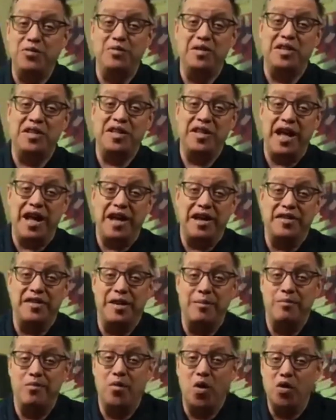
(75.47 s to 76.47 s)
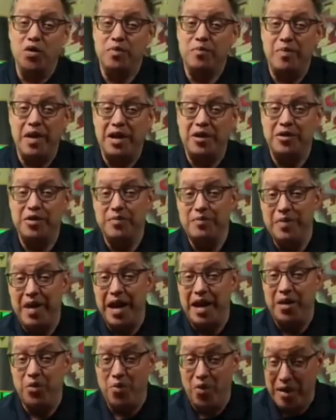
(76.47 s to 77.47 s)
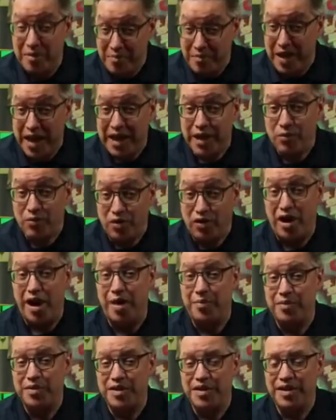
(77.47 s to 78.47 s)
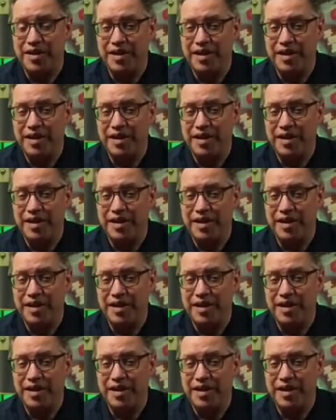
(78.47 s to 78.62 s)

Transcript: mistake that most bettors make when betting props.